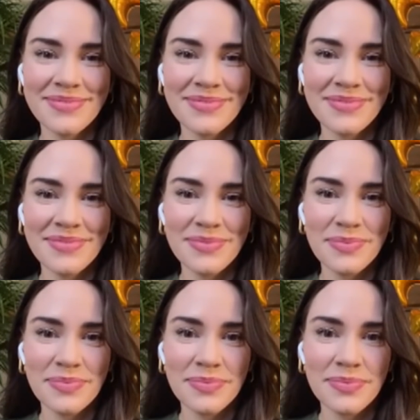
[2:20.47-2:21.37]

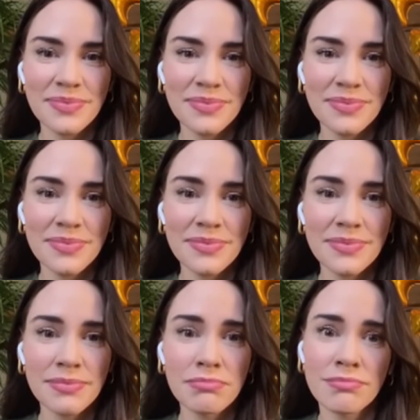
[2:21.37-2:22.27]

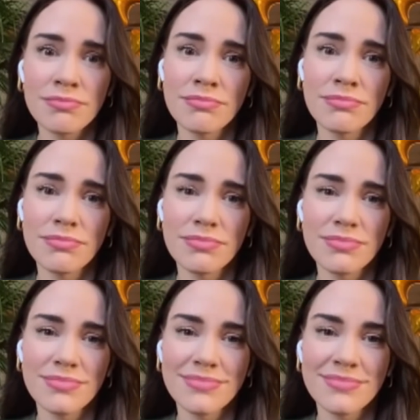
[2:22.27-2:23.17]

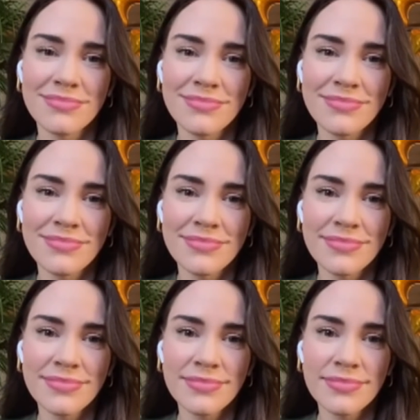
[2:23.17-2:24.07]

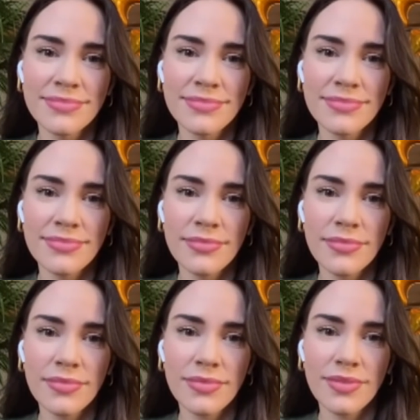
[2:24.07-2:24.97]
(silent)